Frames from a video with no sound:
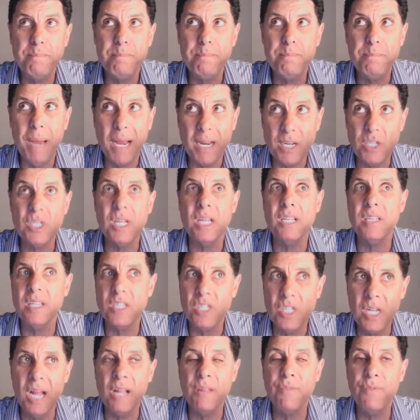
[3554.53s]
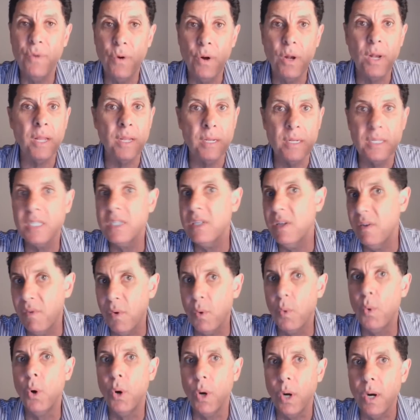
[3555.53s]
Pakistan does not fall in a civil
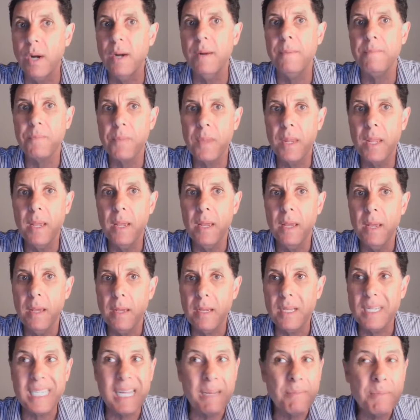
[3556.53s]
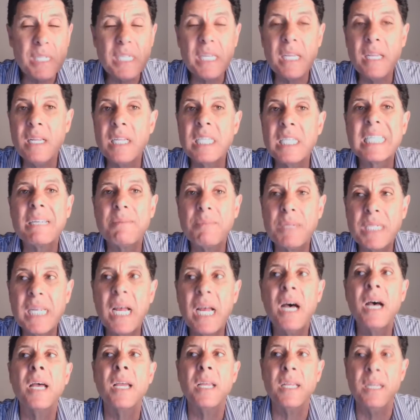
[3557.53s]
war because I'm seeing some
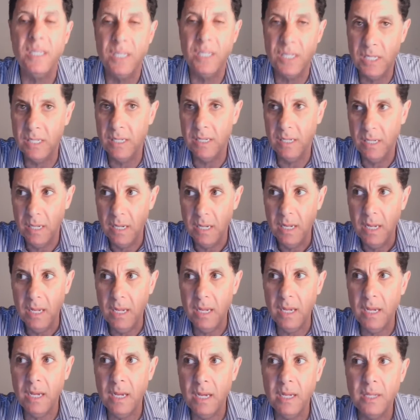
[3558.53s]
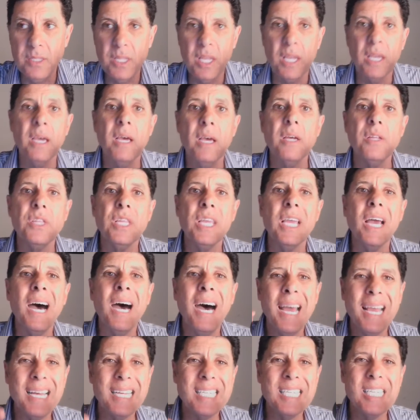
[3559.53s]
signs. The
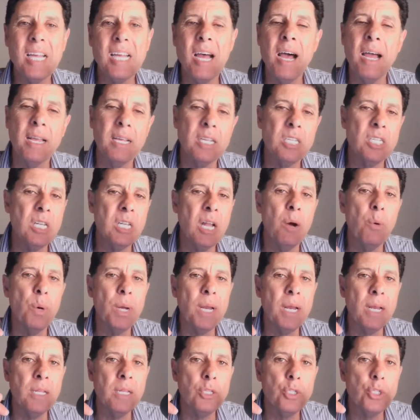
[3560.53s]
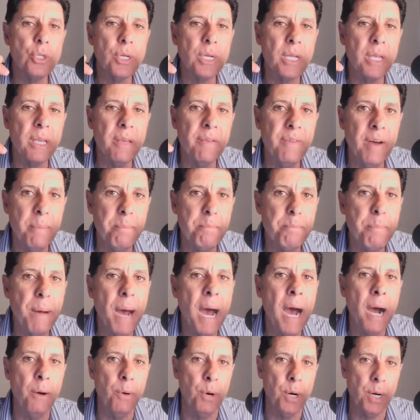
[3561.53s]
ISI is now willing to give up
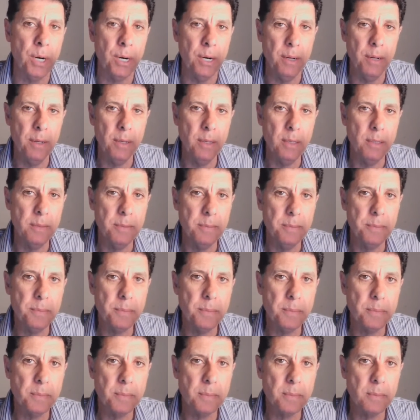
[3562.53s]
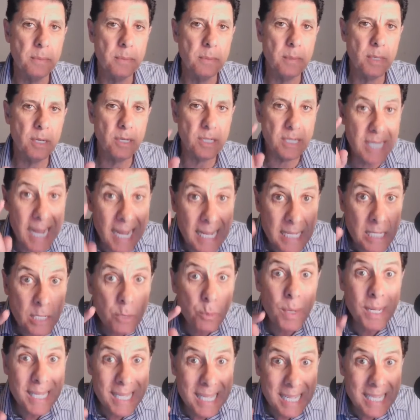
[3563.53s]
power because that's
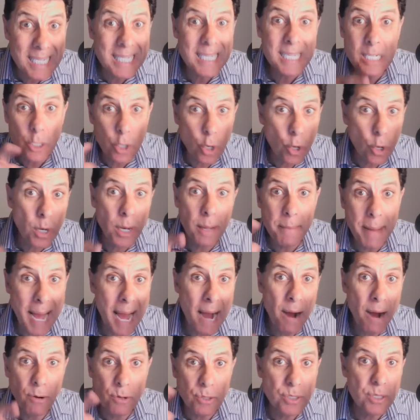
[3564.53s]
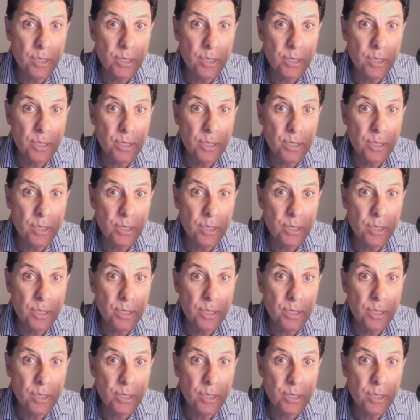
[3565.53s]
what this is all about